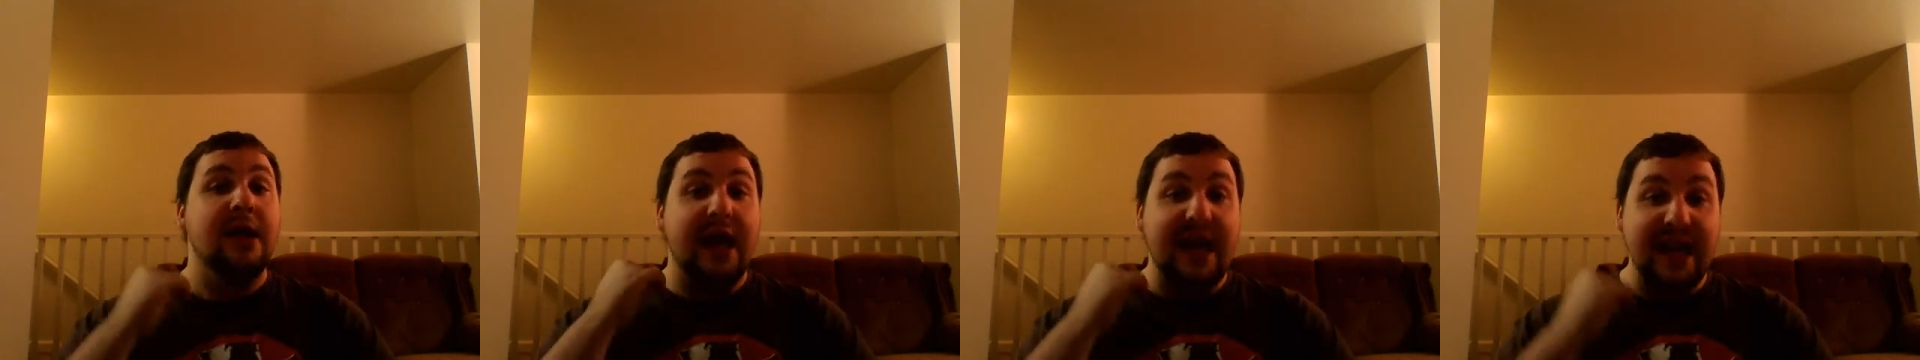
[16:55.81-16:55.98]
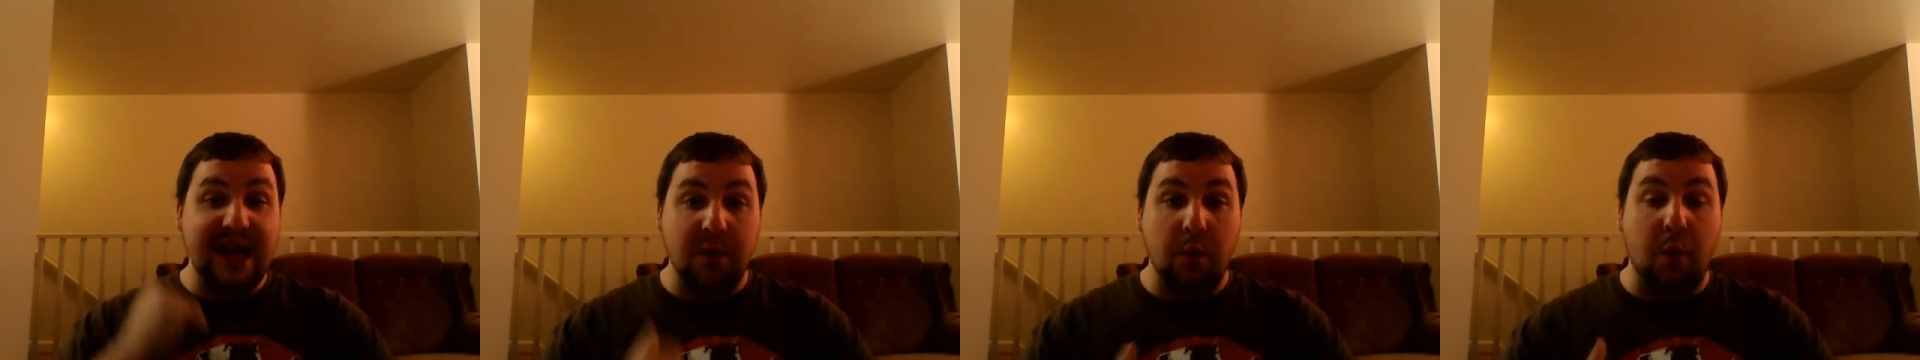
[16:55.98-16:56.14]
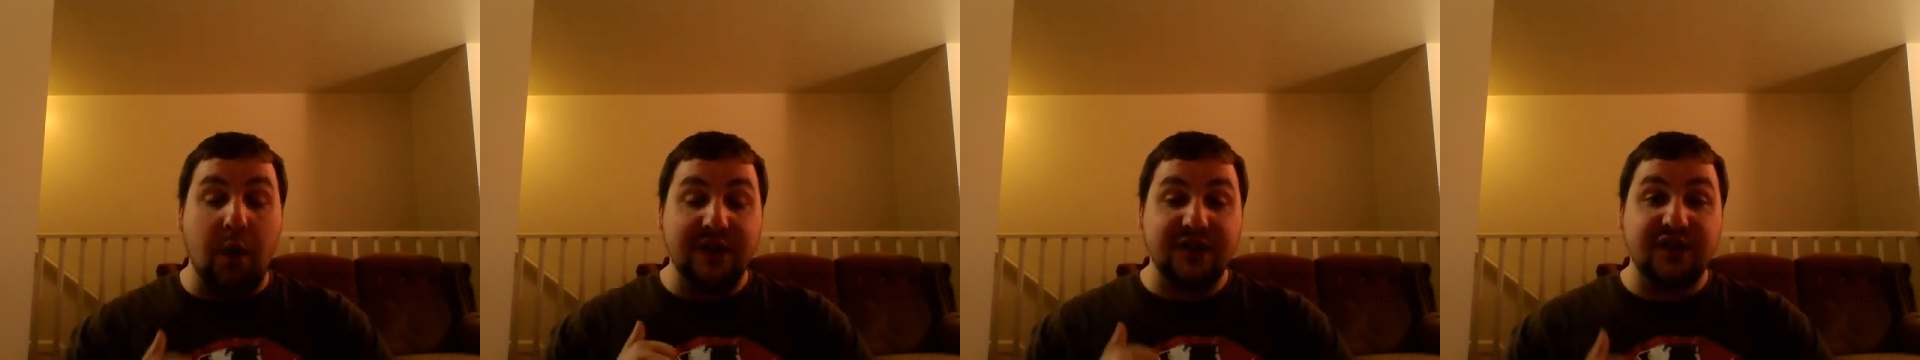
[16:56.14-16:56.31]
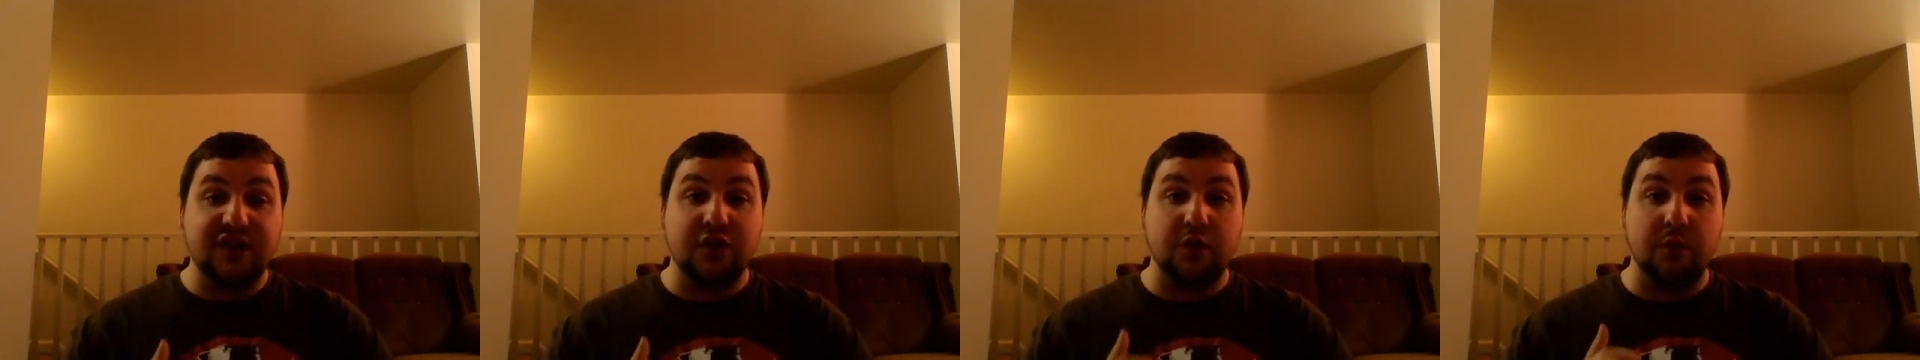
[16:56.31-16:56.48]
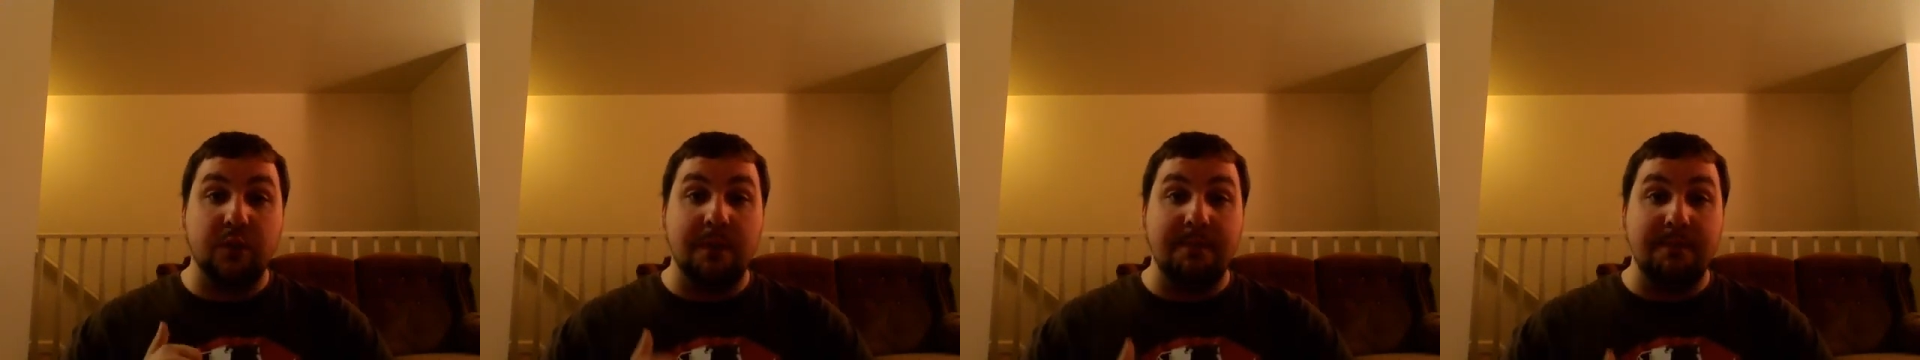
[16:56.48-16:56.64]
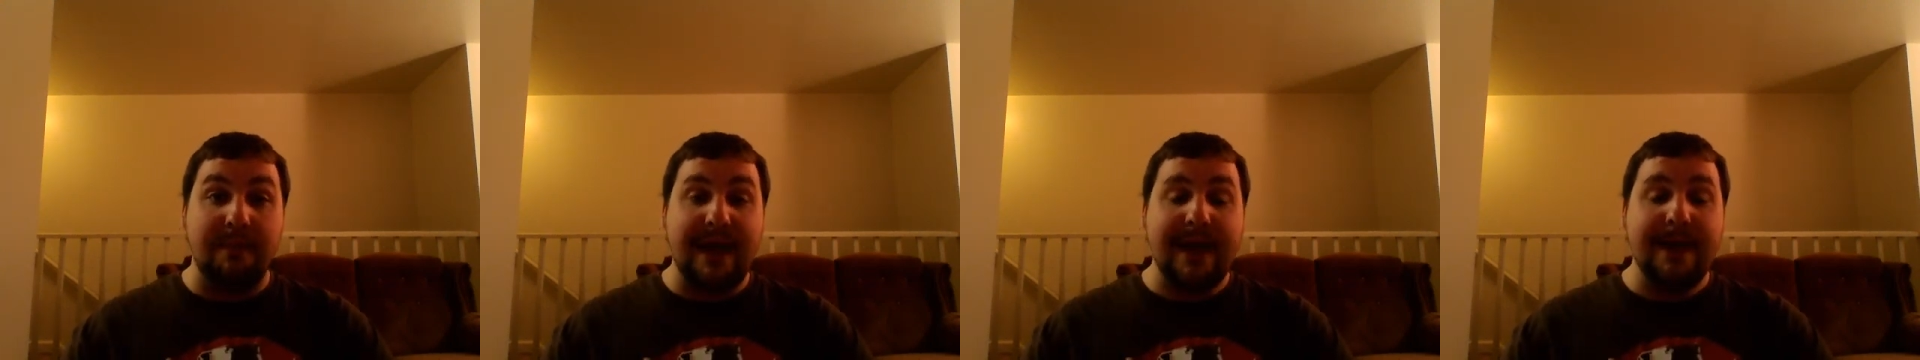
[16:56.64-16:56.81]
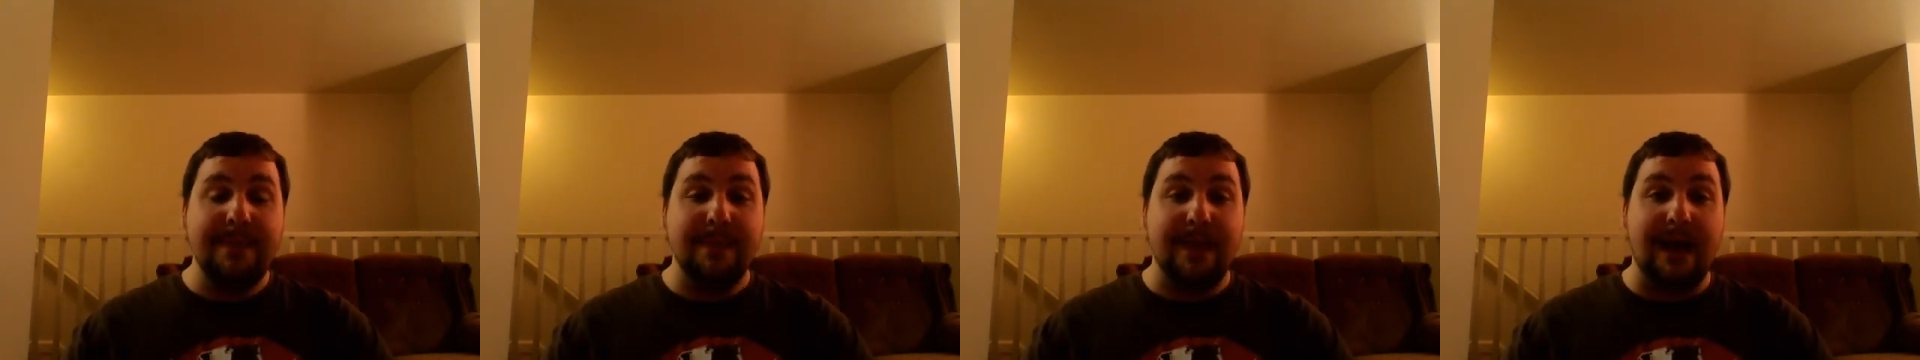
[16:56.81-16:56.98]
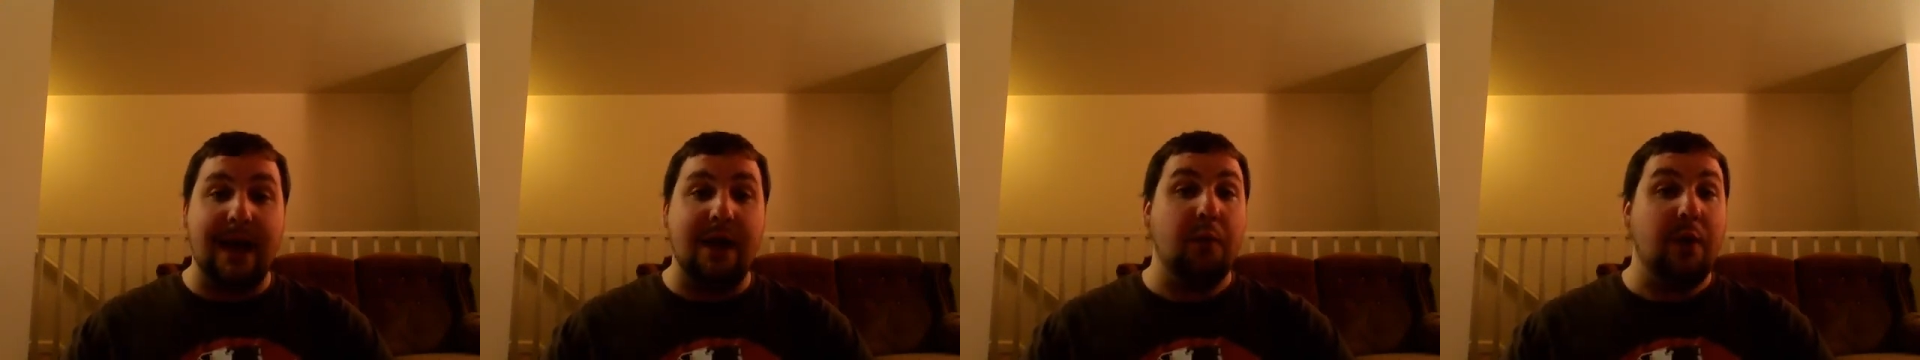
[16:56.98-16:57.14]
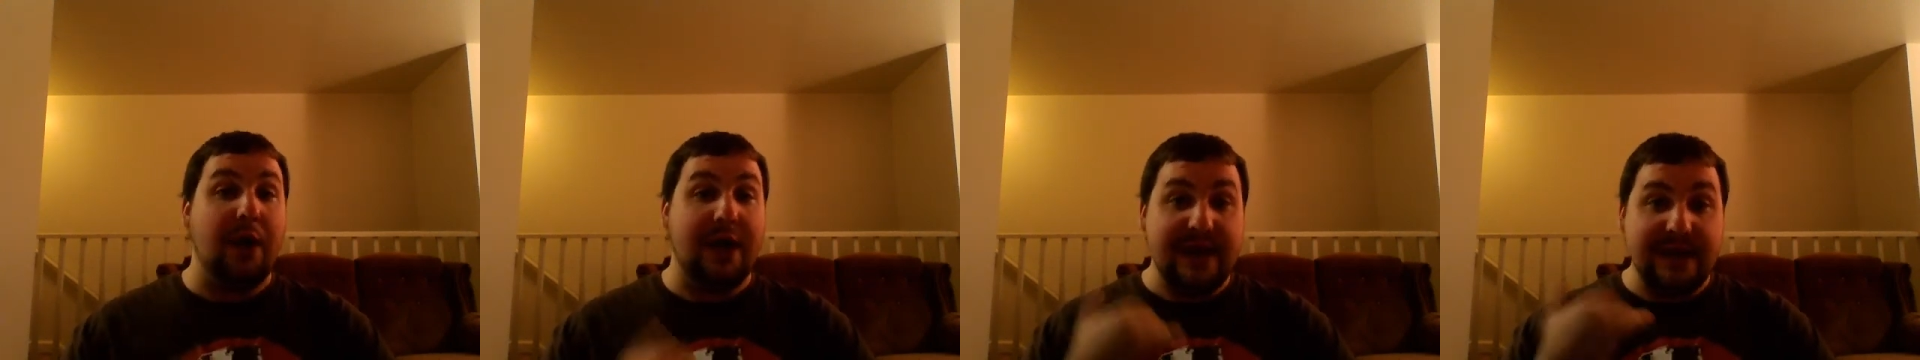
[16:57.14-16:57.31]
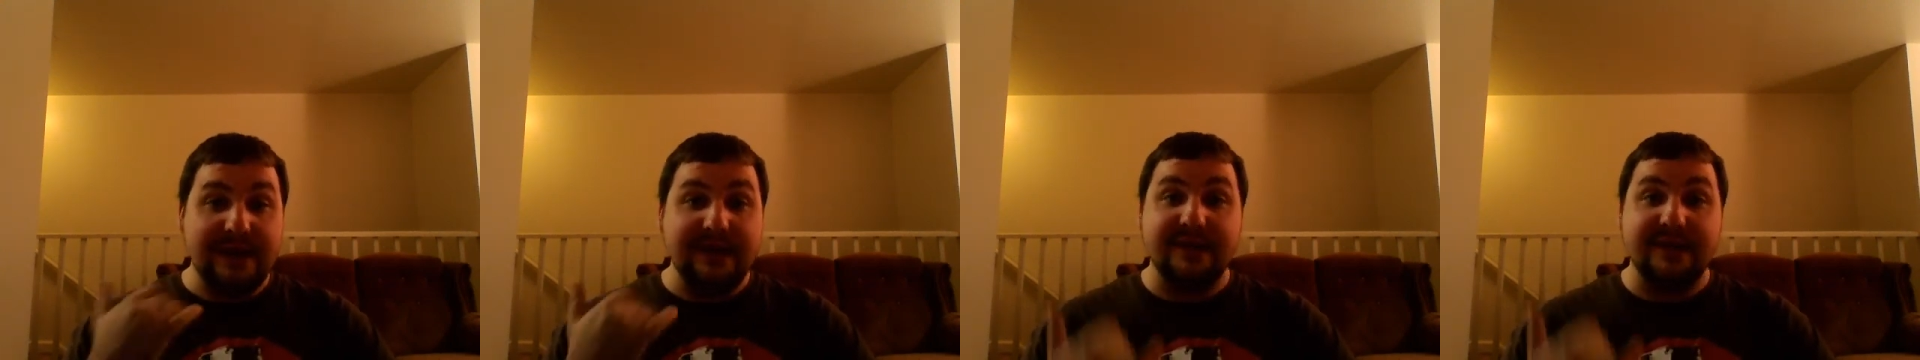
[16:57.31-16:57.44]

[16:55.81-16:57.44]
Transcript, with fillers: and he wants to remain that way.